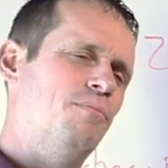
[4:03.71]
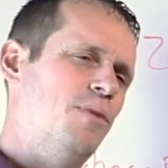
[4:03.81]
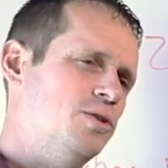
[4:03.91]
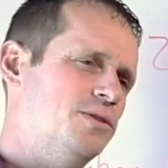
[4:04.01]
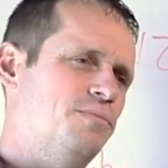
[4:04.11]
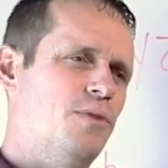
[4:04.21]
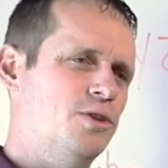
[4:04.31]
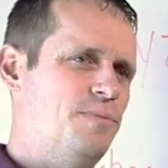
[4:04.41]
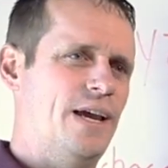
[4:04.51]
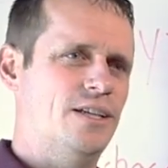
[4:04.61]

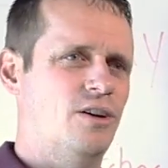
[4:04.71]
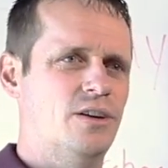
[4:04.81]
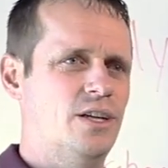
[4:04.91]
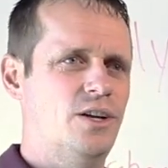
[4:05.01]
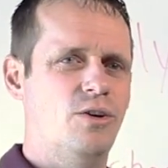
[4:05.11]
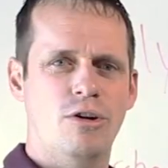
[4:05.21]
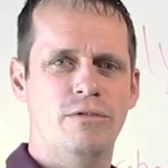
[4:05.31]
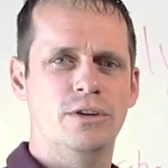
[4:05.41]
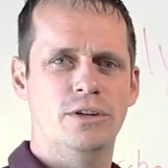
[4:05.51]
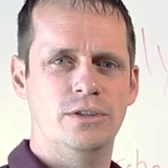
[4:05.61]
Most banks aren't going to go
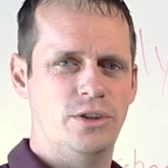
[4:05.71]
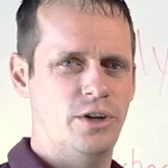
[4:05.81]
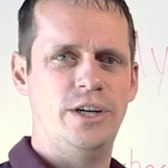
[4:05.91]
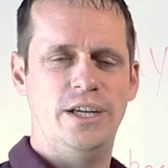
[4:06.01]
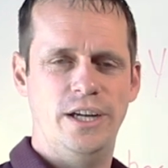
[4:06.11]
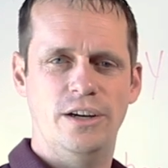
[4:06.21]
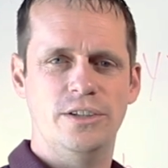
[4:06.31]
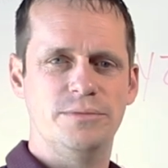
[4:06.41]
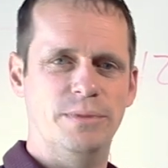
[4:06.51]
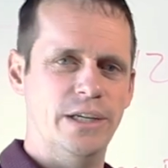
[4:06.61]
over 30
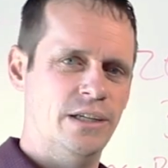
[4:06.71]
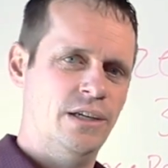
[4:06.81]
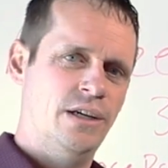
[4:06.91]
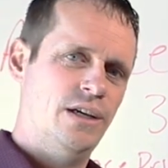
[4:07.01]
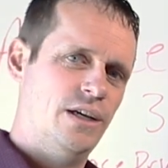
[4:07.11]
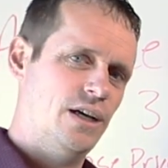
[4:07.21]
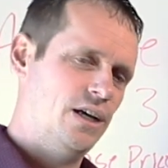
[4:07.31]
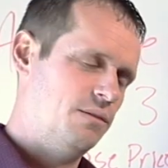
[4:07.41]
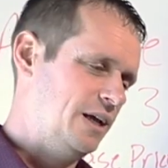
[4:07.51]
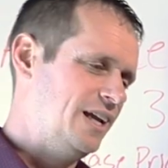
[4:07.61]
years, but
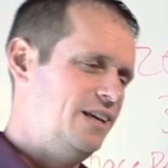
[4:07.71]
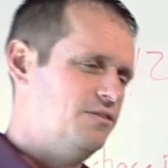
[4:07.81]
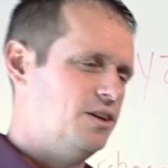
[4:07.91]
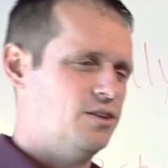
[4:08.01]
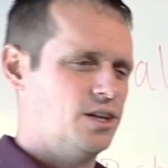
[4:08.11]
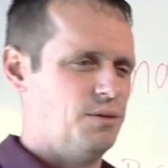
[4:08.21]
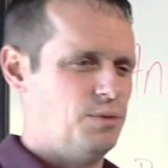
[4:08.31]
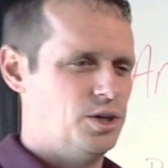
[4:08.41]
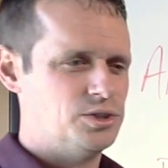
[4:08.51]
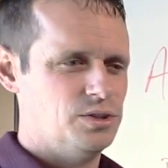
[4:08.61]
and even on
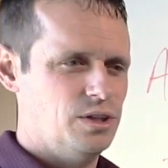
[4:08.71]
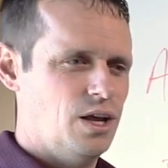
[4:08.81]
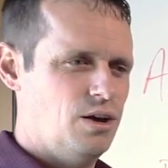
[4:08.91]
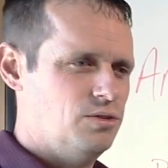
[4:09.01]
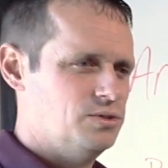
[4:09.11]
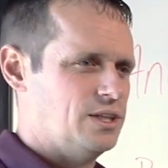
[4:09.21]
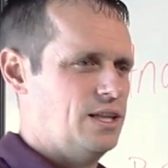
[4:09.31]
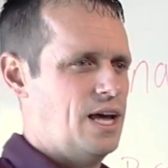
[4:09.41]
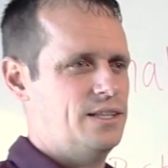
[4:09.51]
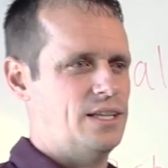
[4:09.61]
commercial loans, a
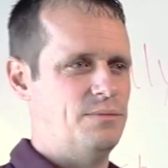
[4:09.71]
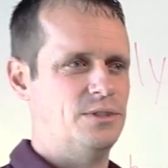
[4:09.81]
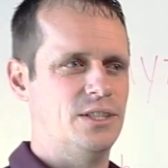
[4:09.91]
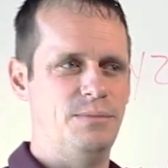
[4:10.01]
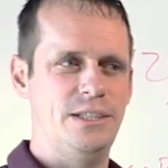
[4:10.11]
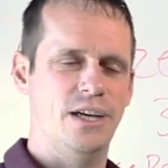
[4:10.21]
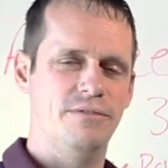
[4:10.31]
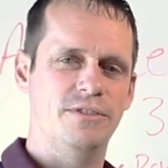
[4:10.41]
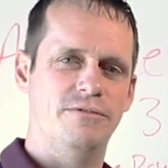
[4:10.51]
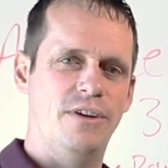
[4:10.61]
lot of times it's going to be
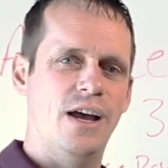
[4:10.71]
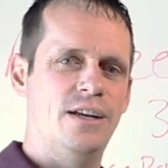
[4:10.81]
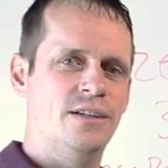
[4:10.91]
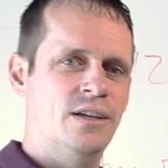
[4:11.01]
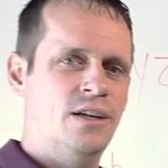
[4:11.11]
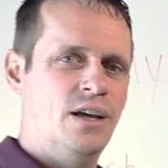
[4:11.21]
tough to find